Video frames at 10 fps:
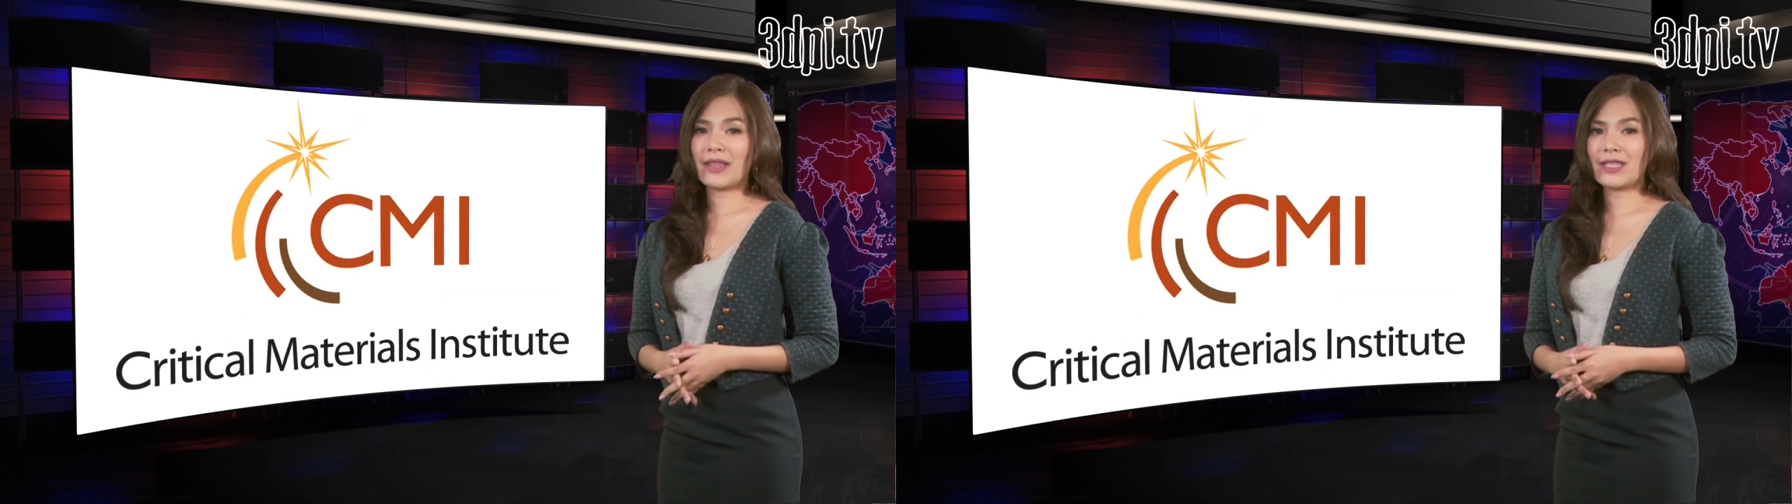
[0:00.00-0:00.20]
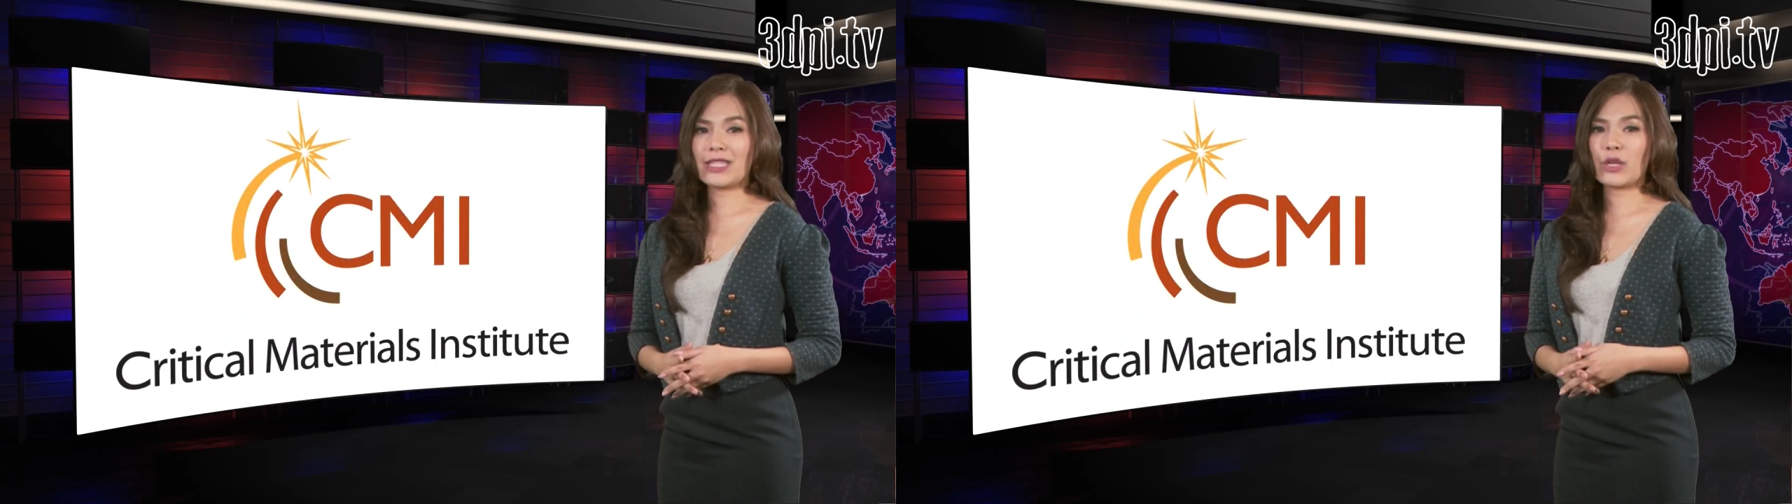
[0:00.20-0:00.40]

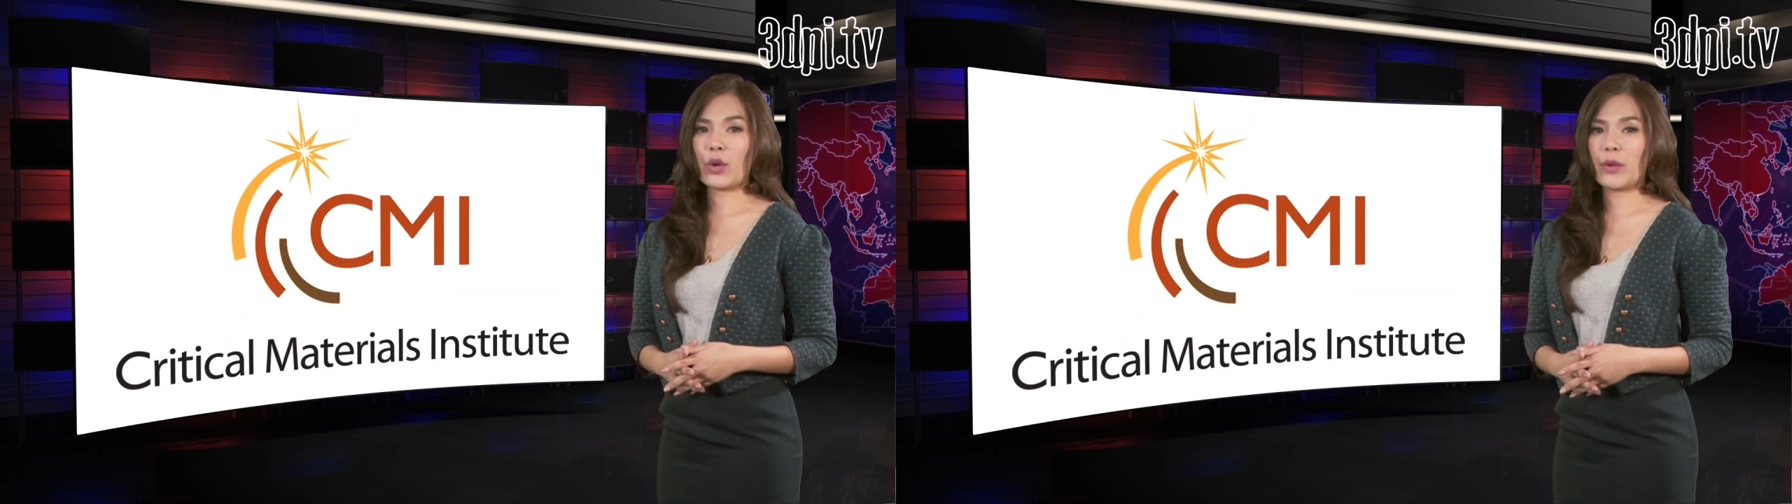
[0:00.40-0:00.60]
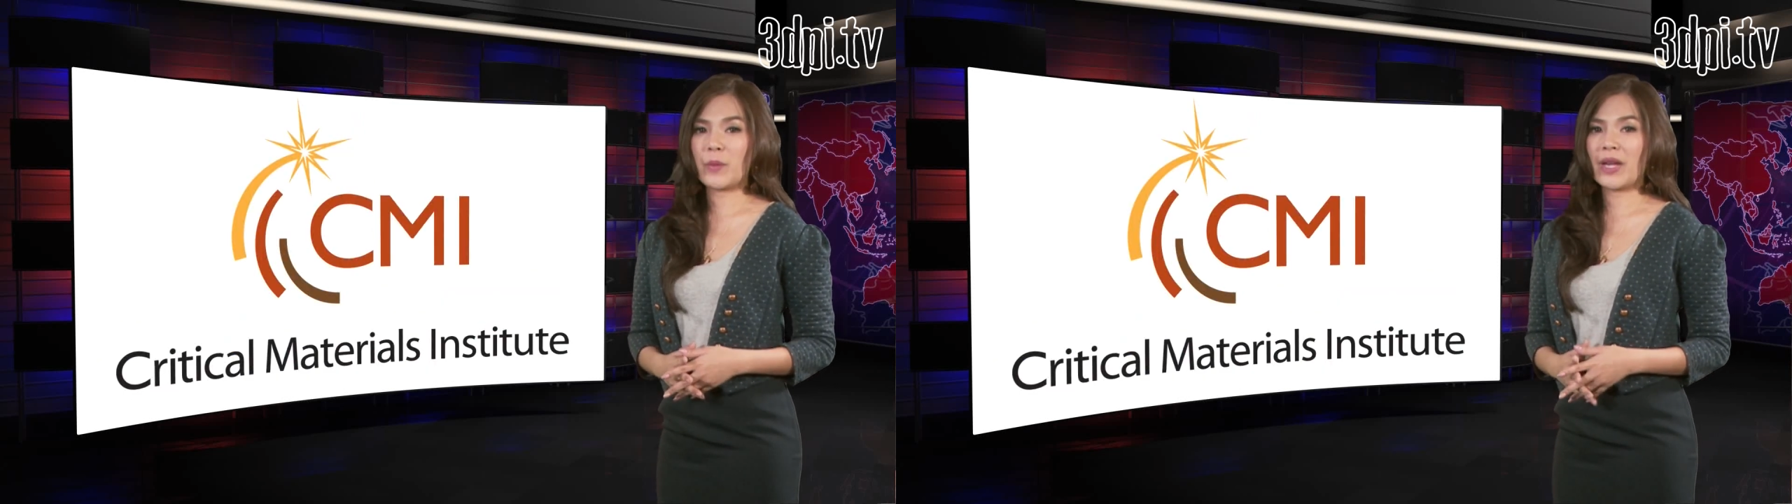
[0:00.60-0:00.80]
this
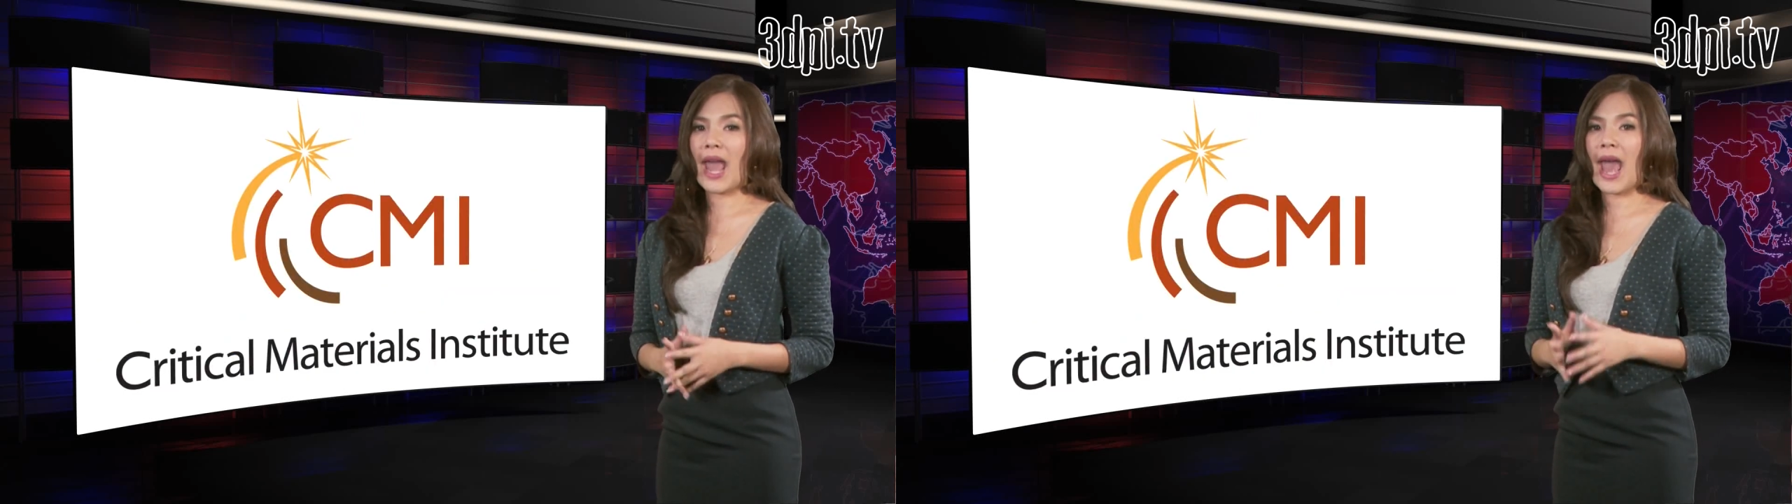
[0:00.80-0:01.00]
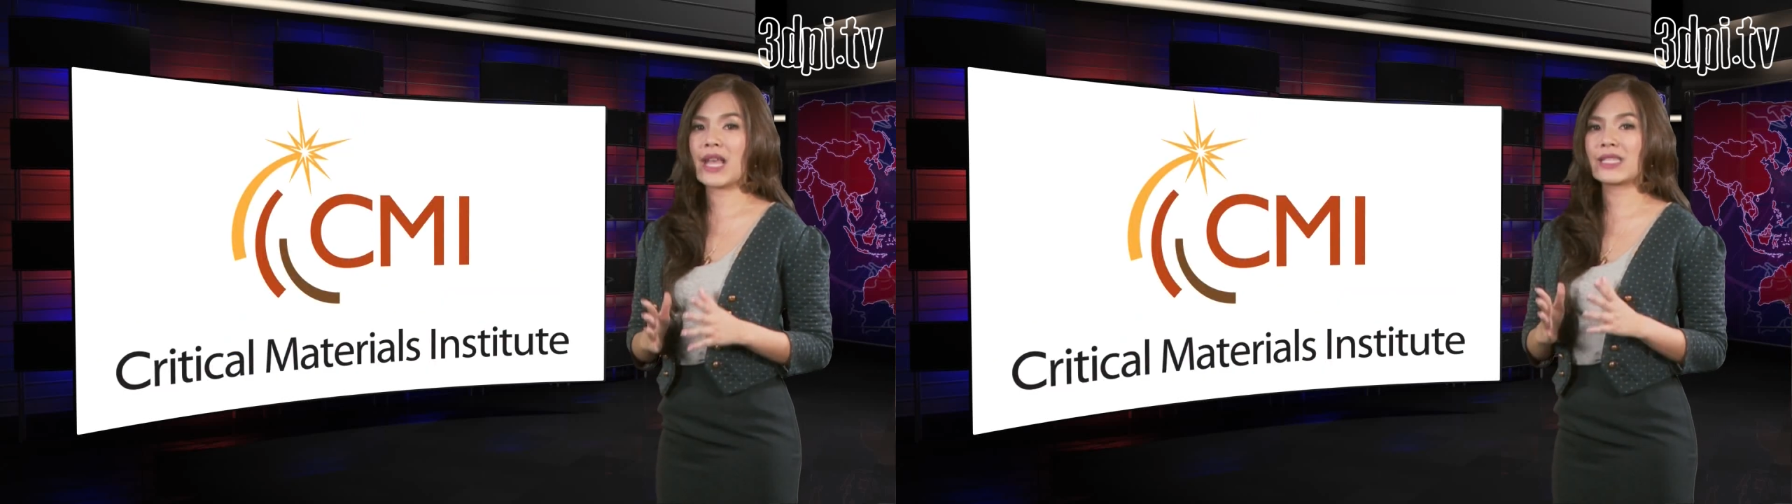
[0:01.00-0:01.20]
equipment
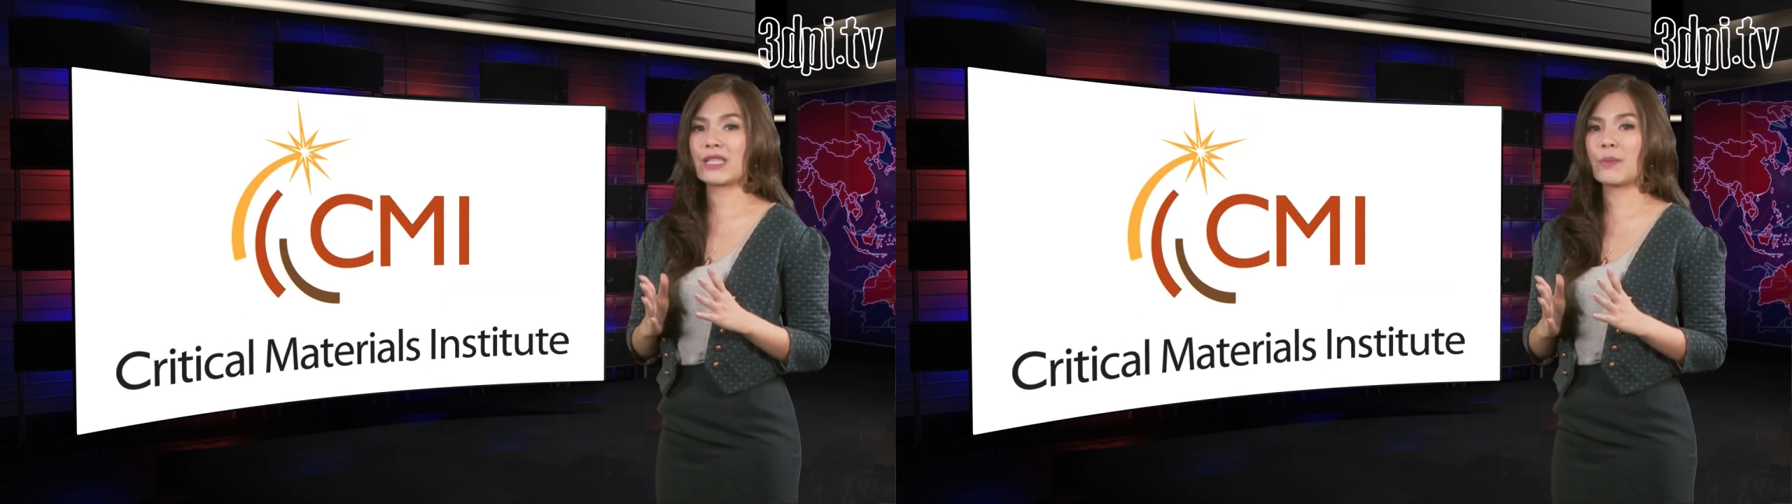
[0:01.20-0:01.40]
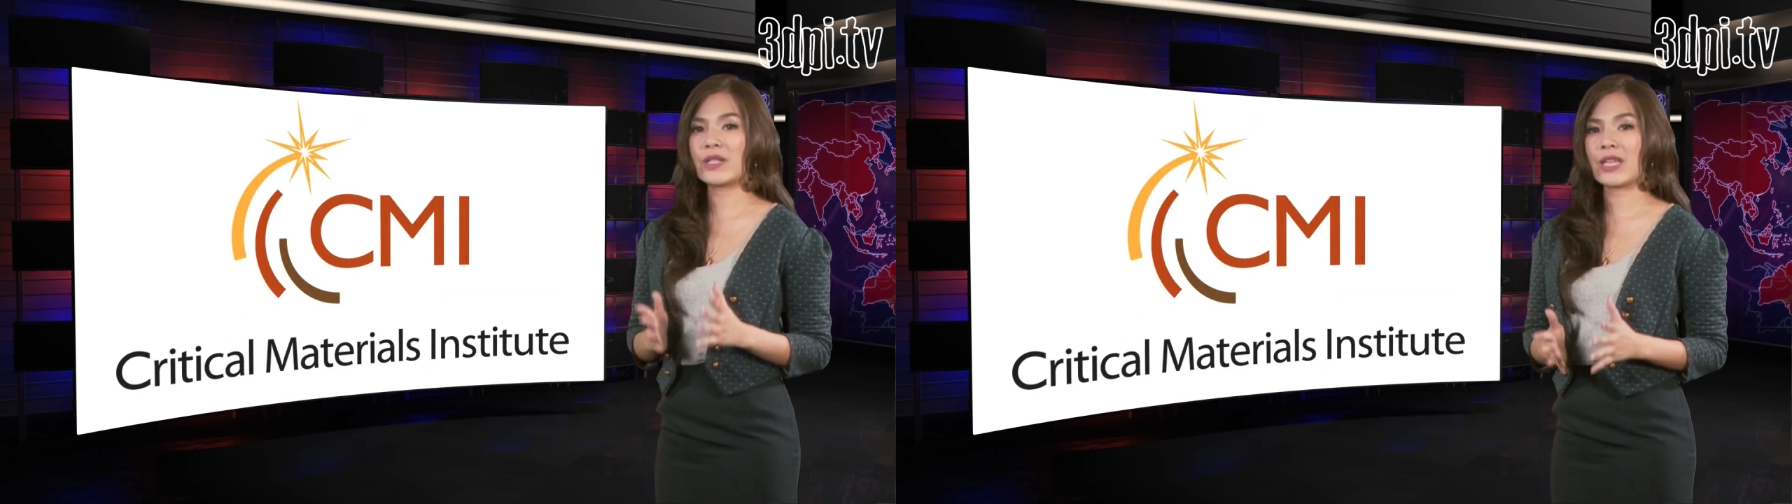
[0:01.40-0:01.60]
has
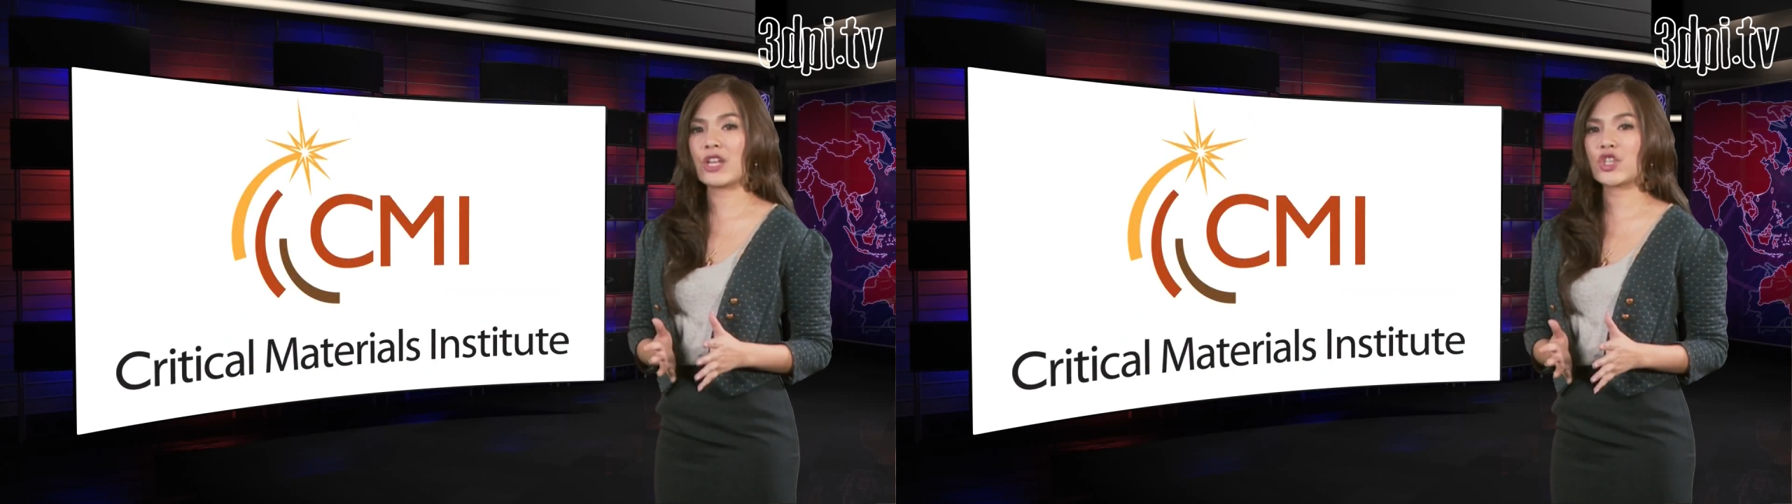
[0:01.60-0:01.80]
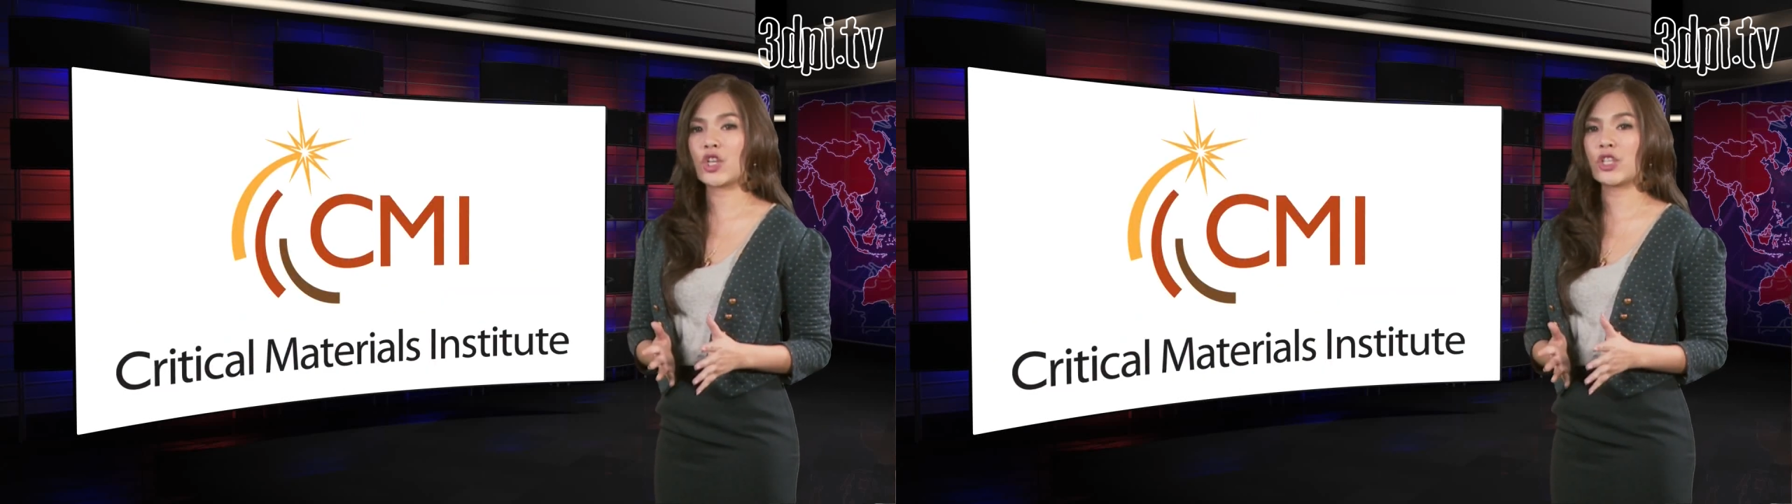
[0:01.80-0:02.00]
the
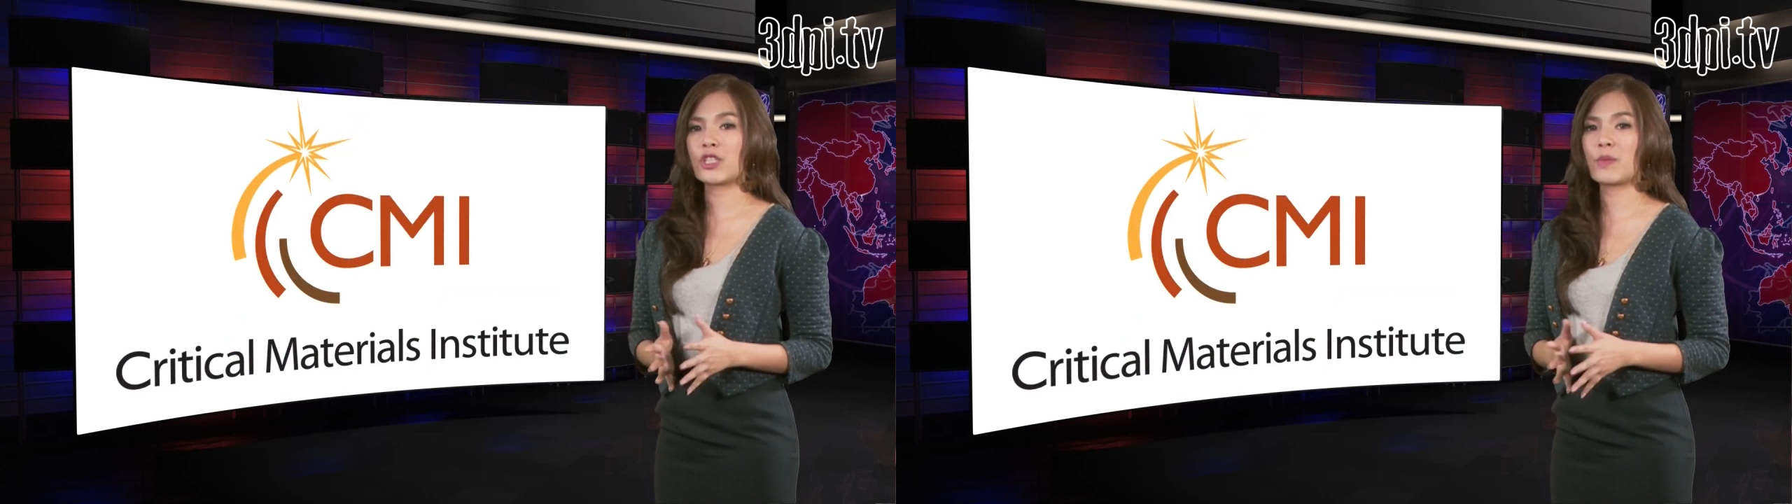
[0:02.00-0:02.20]
potential to